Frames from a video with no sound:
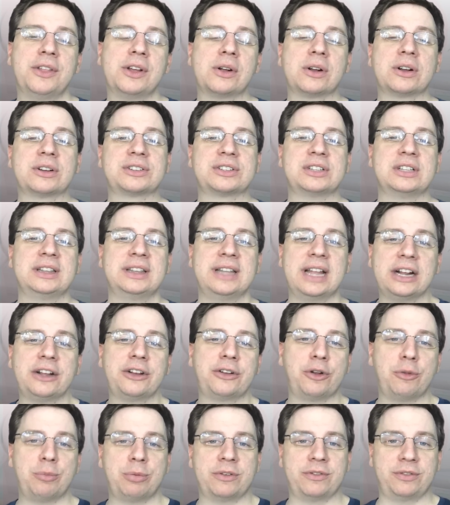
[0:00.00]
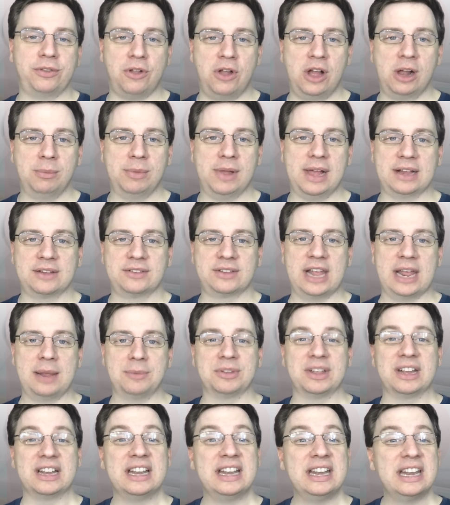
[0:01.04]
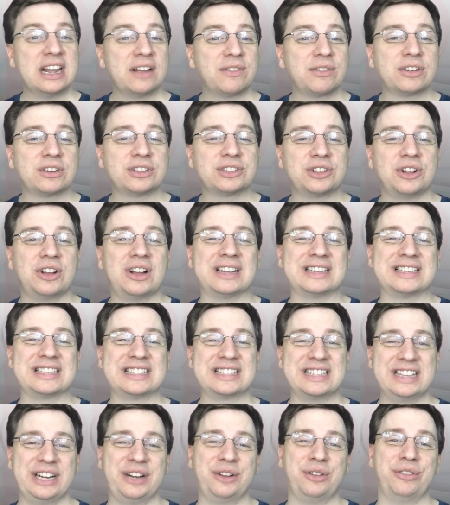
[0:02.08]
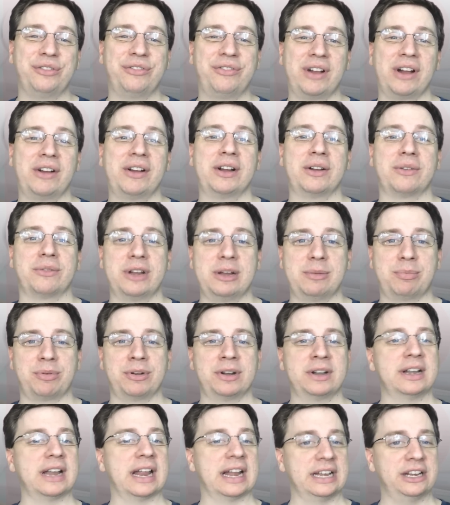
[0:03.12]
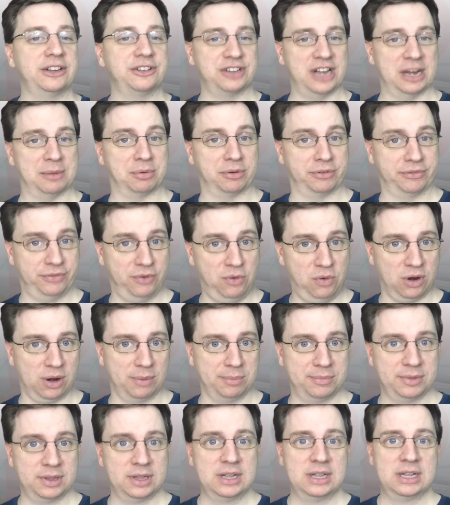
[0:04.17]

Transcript: there are a select group of long box games that never saw a single variant reprint in any shape or form.